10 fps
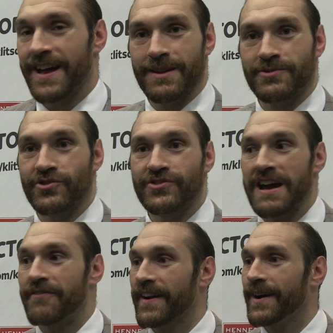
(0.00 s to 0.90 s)
I'd have stood
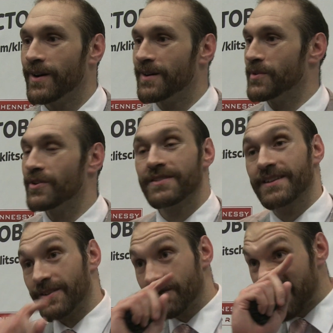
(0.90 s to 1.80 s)
there for an hour, but
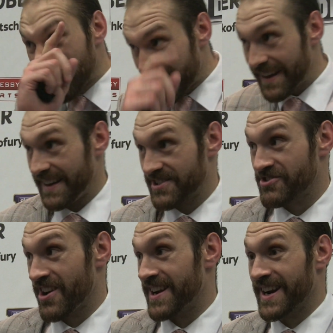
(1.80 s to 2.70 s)
you know, he's
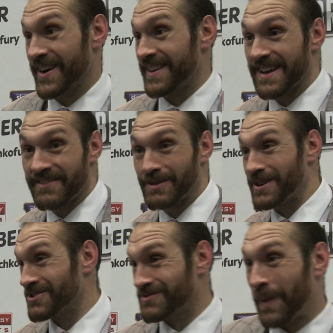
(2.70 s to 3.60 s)
training and
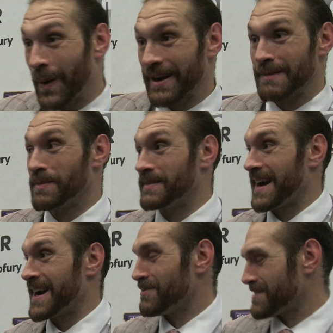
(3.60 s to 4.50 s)
he's pulling him up and down.